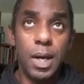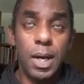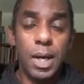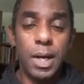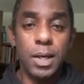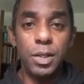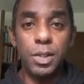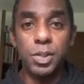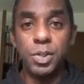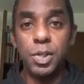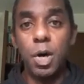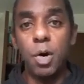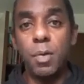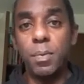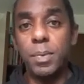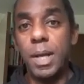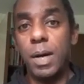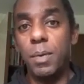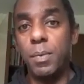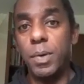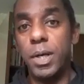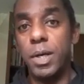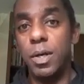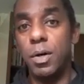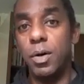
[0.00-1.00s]
I just hope
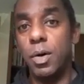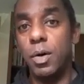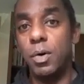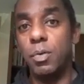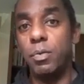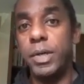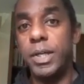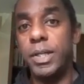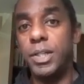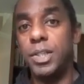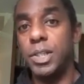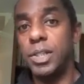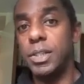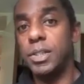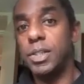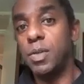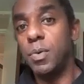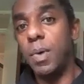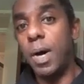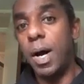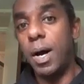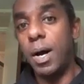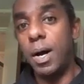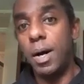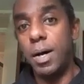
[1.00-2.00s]
that we can all reach into
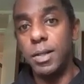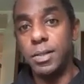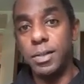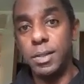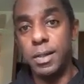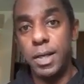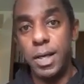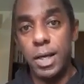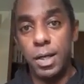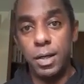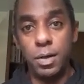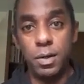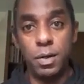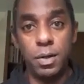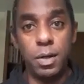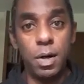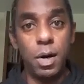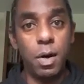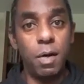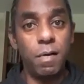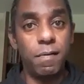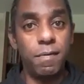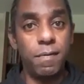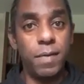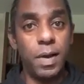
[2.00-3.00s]
our hearts again and, you
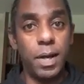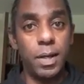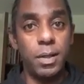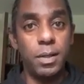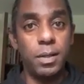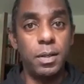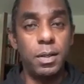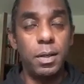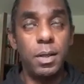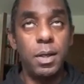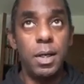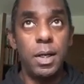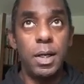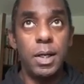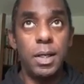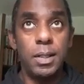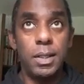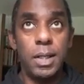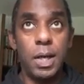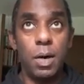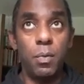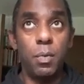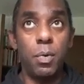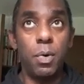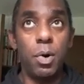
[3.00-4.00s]
know, find
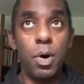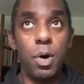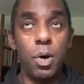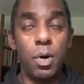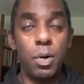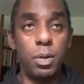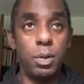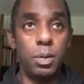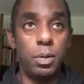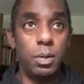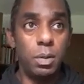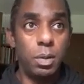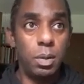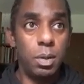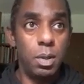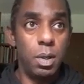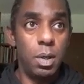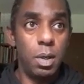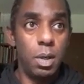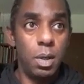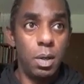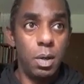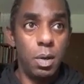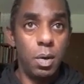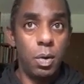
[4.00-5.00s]
that we all
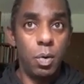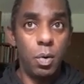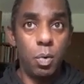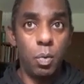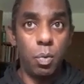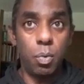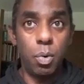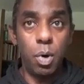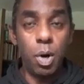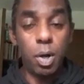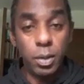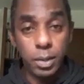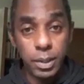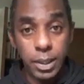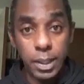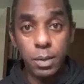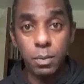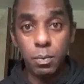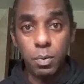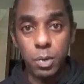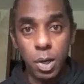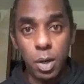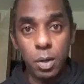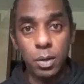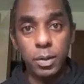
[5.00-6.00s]

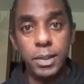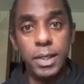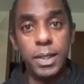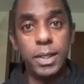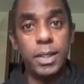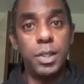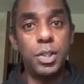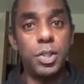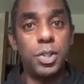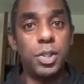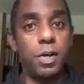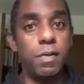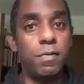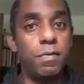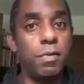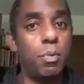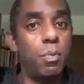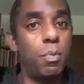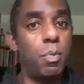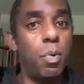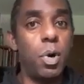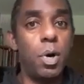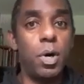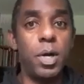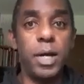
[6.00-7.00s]
need each other,
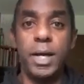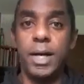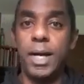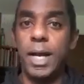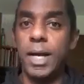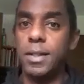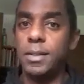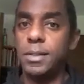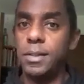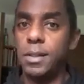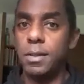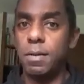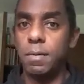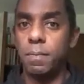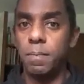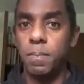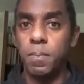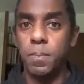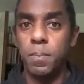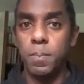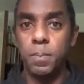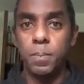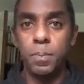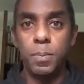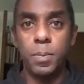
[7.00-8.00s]
and we're all connected,
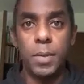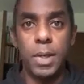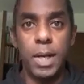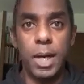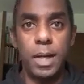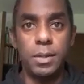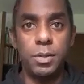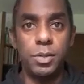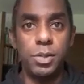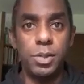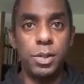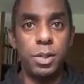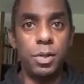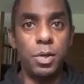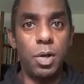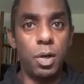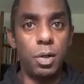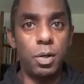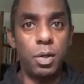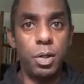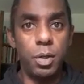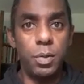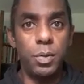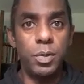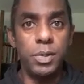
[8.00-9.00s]
and to not
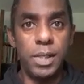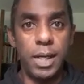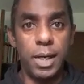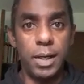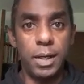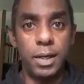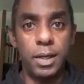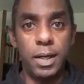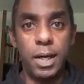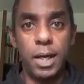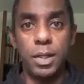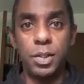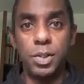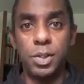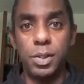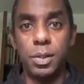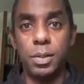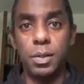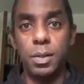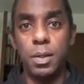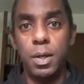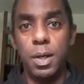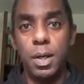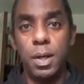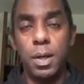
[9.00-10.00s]
lose that connection.